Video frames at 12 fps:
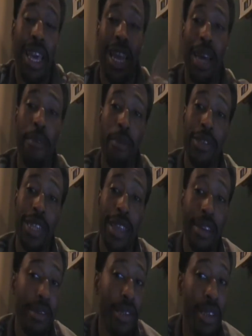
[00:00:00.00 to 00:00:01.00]
and I'm
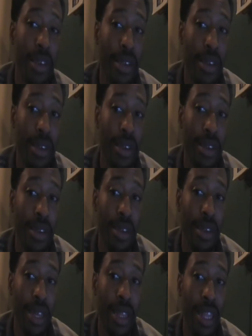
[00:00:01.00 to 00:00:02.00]
upstairs
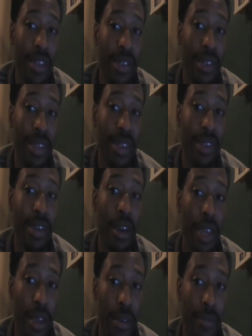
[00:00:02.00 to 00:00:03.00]
in Lexington,
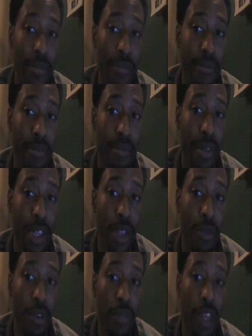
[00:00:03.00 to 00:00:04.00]
Kentucky,
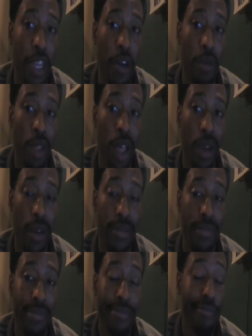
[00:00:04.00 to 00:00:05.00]
doing a video blog.
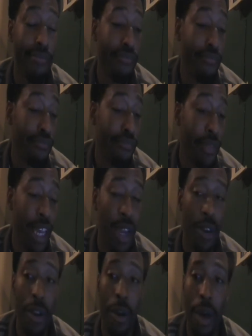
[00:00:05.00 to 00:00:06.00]
I
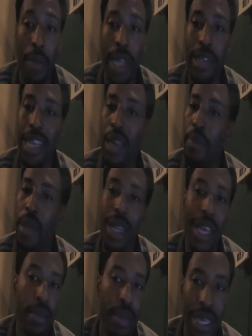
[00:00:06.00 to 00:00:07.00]
don't know. I'm not saying be
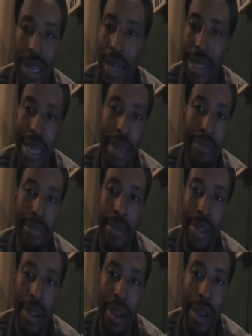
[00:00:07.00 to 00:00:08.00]
like me, Kanye,
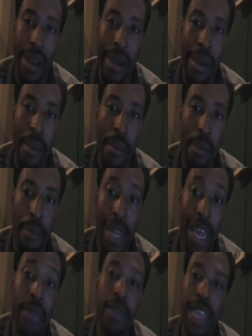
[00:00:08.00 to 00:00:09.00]
but I
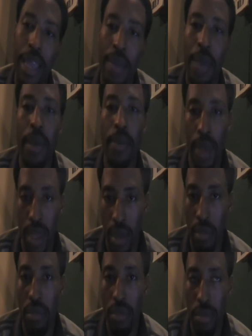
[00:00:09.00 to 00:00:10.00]
am saying maybe be